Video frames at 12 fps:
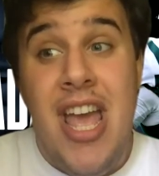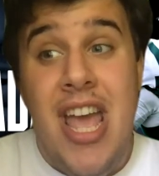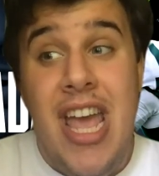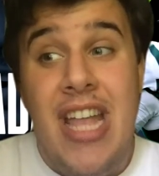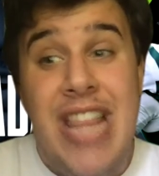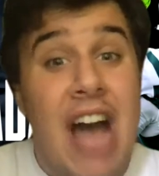
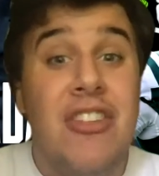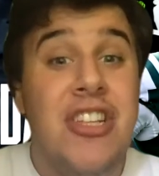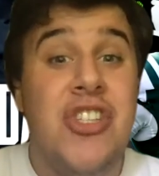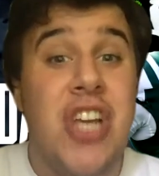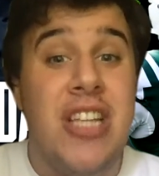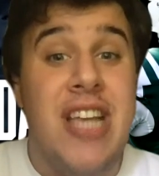now that the
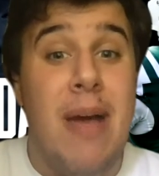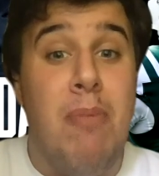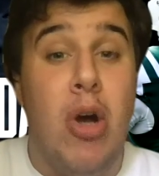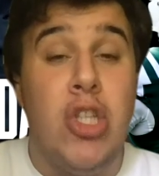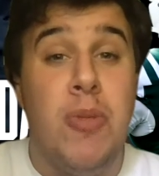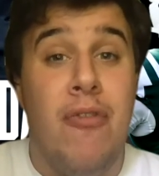Jets have
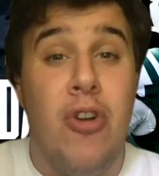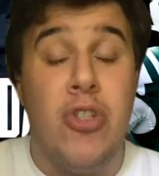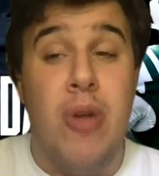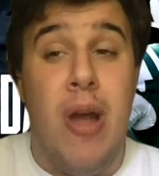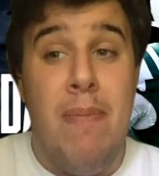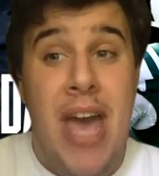multiple
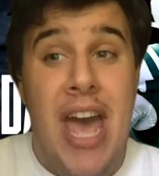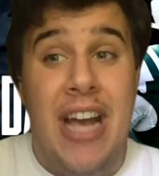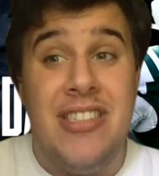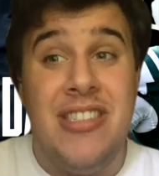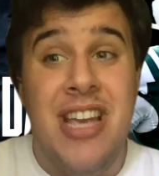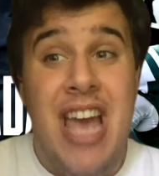first-round
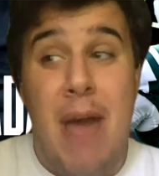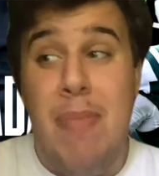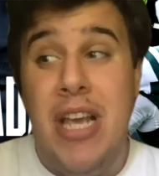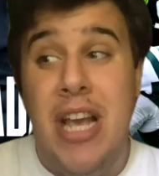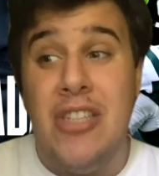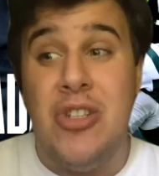picks, and
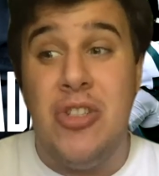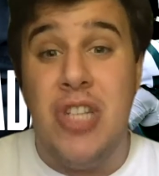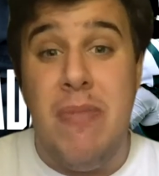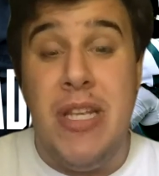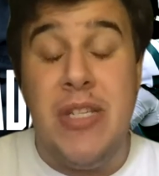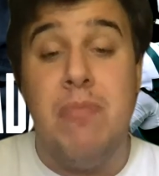because there's going to
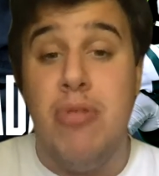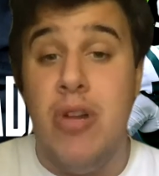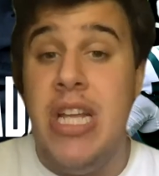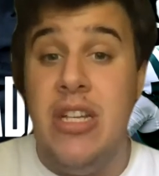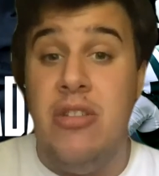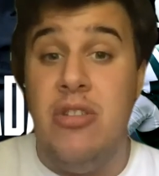be some
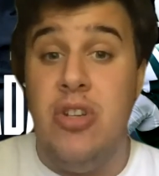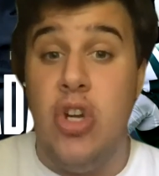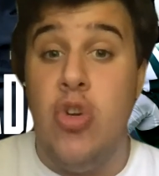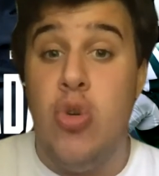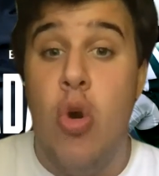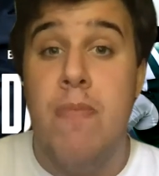pretty good
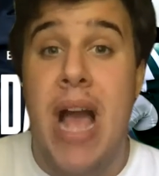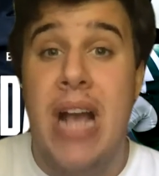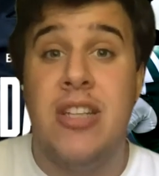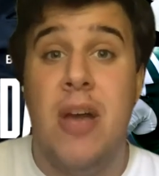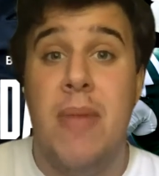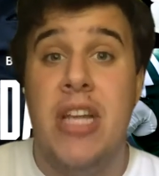quarterbacks
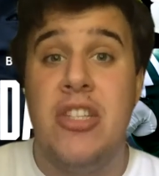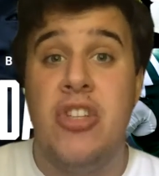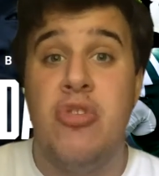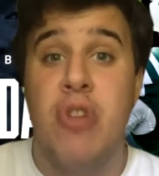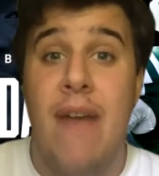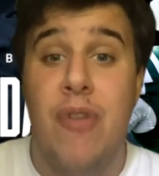coming into the
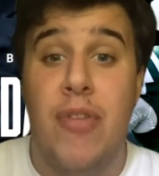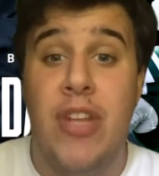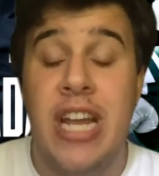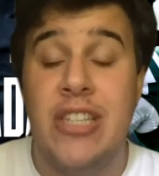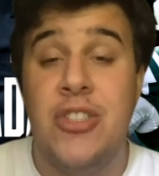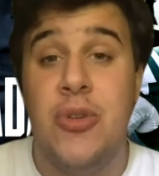draft over the
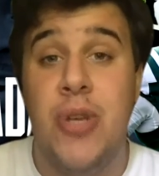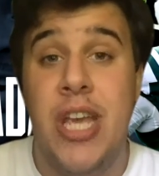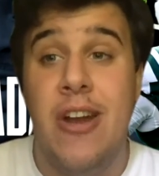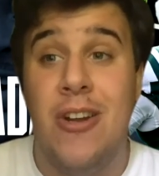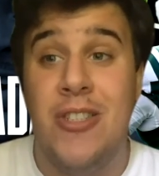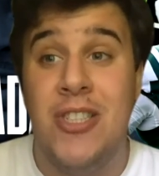next 2
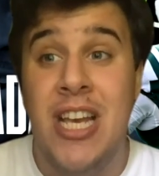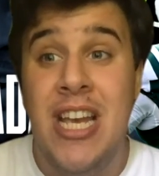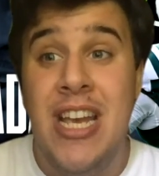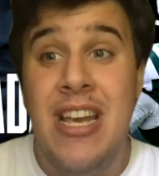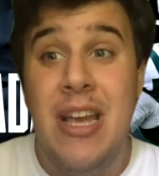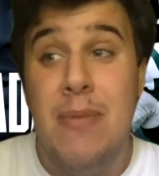years,
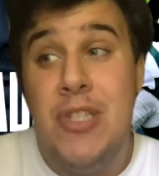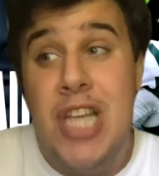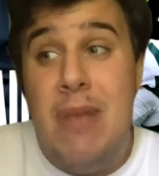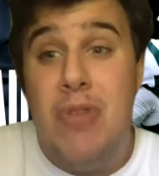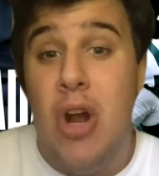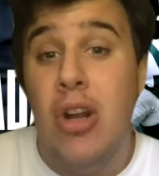if
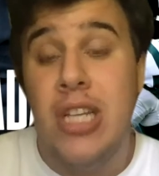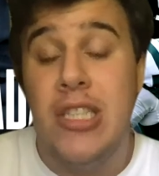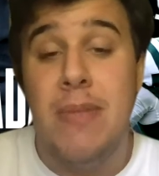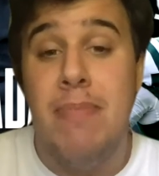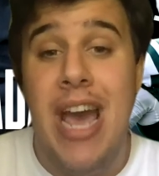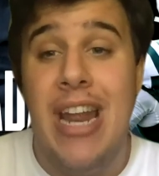Sam Darnold
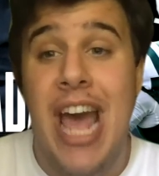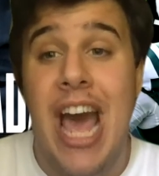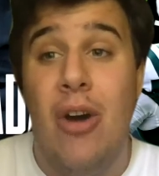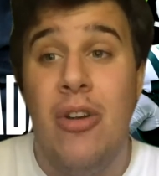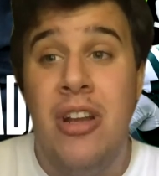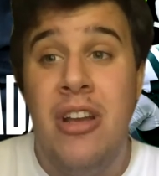doesn't pan
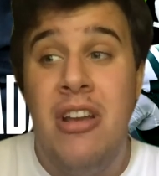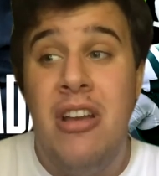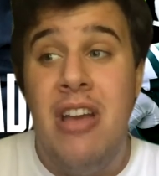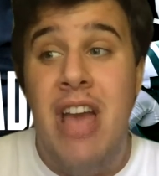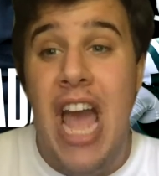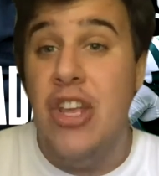out
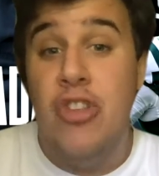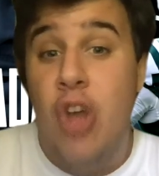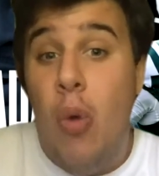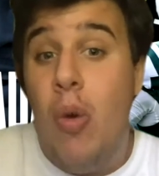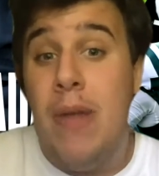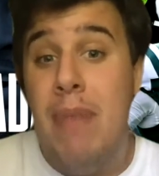and you don't
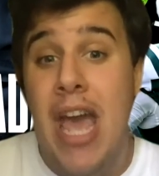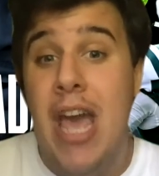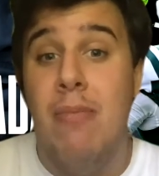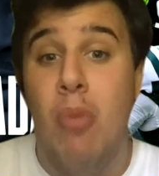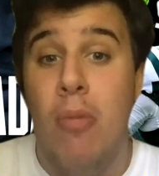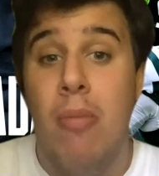want to pay him
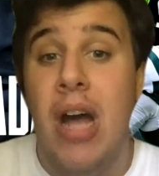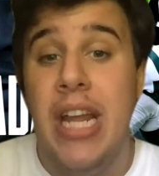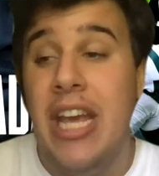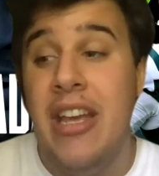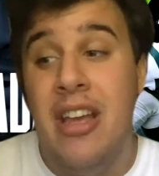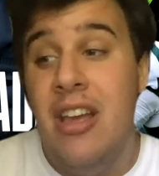more
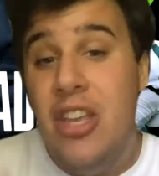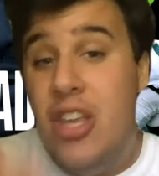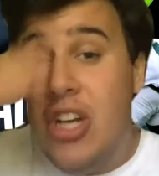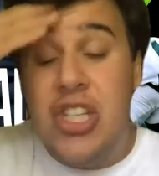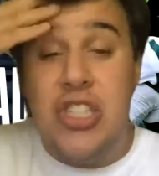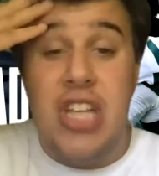money, you
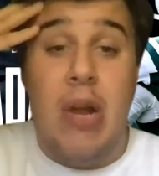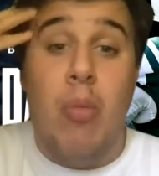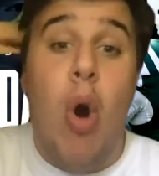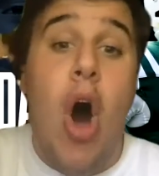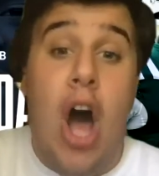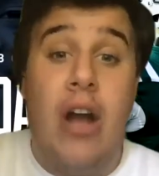can just let him
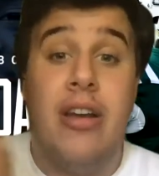walk,